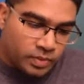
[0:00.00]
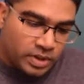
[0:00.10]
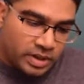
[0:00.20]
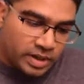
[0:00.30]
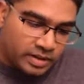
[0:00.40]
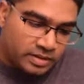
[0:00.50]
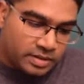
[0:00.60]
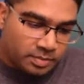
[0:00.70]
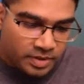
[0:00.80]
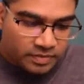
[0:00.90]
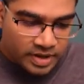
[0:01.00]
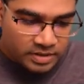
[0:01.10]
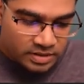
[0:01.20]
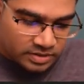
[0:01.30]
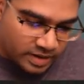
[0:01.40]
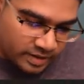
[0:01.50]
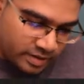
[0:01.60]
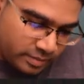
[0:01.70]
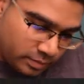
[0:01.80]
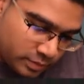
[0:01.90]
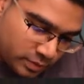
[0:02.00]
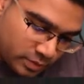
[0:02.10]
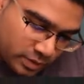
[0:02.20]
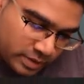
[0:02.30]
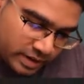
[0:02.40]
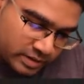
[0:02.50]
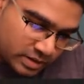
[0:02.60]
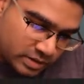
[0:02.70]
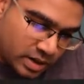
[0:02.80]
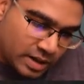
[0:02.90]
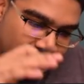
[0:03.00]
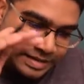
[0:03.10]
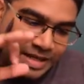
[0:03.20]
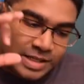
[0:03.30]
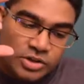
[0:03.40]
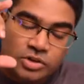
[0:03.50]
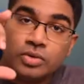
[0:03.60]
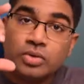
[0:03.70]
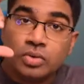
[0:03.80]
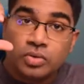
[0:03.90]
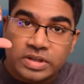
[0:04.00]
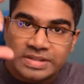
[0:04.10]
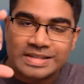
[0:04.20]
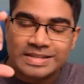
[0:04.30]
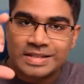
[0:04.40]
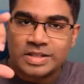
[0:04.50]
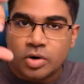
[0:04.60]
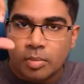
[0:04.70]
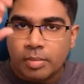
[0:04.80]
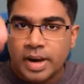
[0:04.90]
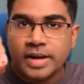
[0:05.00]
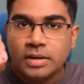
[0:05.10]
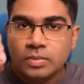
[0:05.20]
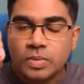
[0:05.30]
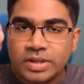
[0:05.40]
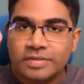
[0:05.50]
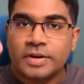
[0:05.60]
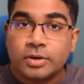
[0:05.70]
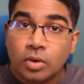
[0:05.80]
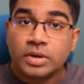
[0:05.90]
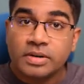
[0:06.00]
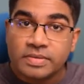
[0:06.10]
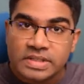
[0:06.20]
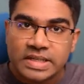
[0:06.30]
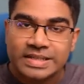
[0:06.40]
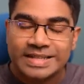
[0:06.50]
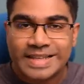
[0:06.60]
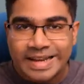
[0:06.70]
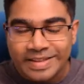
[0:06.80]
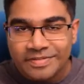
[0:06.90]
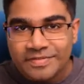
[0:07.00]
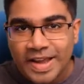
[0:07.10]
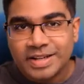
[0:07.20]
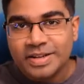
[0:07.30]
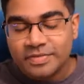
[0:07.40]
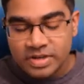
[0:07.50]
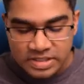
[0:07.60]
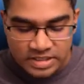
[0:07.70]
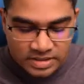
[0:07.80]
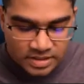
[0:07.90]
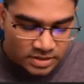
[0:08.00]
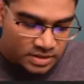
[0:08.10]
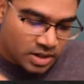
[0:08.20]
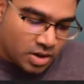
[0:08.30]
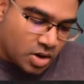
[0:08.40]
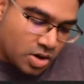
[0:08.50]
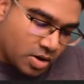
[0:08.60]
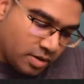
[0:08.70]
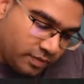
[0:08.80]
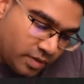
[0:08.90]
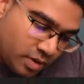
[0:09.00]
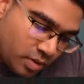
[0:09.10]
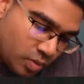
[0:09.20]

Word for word: we can simplify this diagram to look like this. These two resistors combined will give a total resistance, an effective resistance of